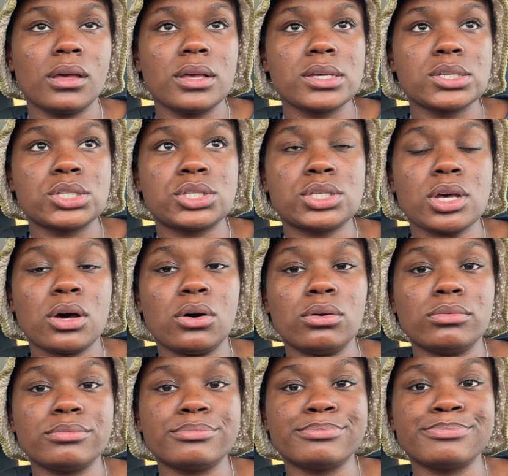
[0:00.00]
So,
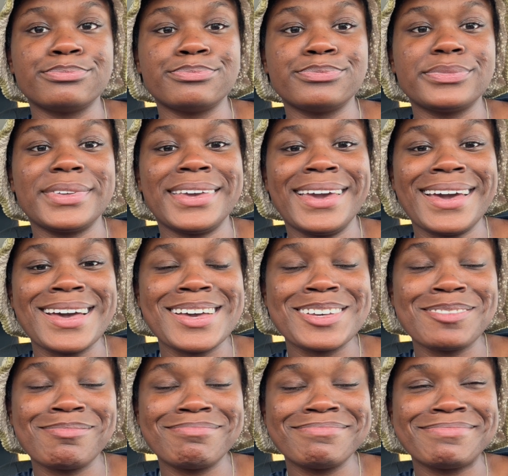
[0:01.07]
yeah,
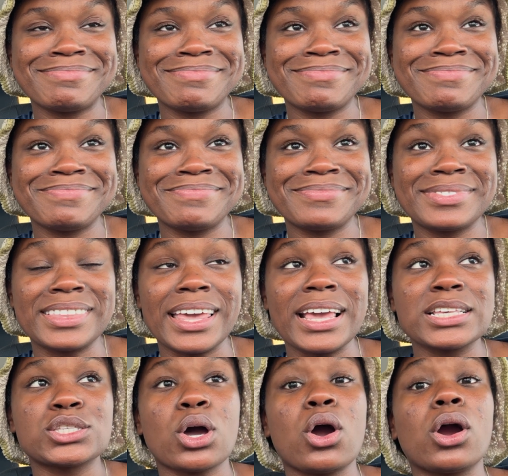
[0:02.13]

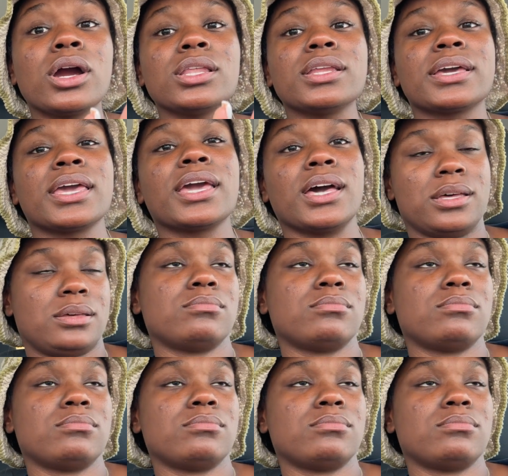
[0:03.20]
things are looking up.